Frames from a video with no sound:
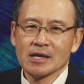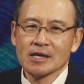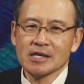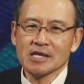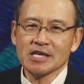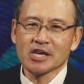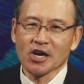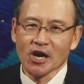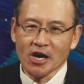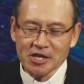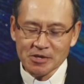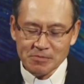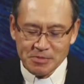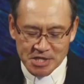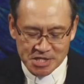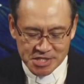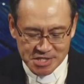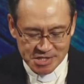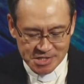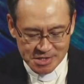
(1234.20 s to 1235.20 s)

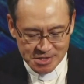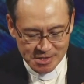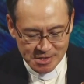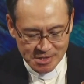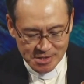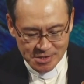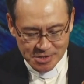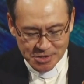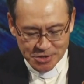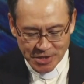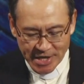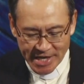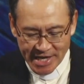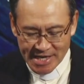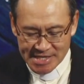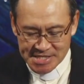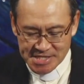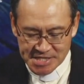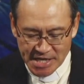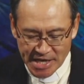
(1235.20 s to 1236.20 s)
Economists today
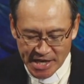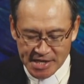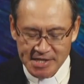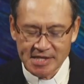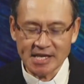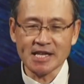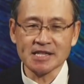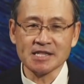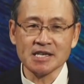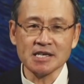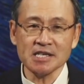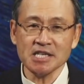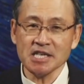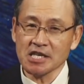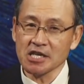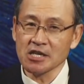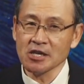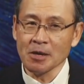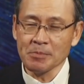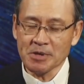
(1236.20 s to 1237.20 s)
are saying that the
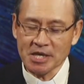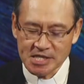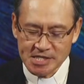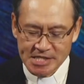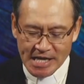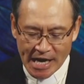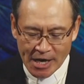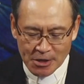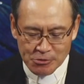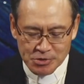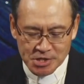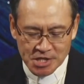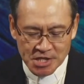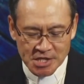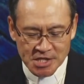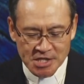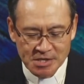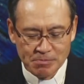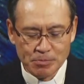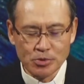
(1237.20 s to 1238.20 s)
economic
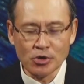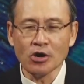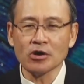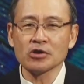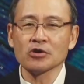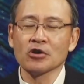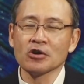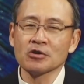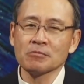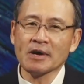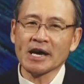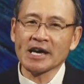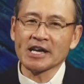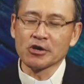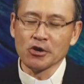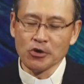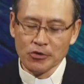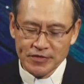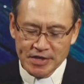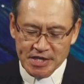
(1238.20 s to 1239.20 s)
downturn brought on by
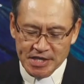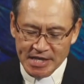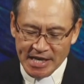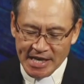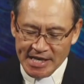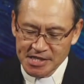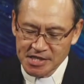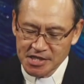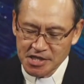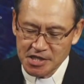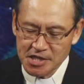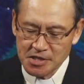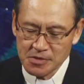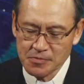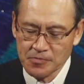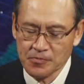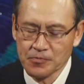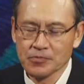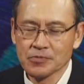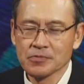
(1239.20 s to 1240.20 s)
COVID-19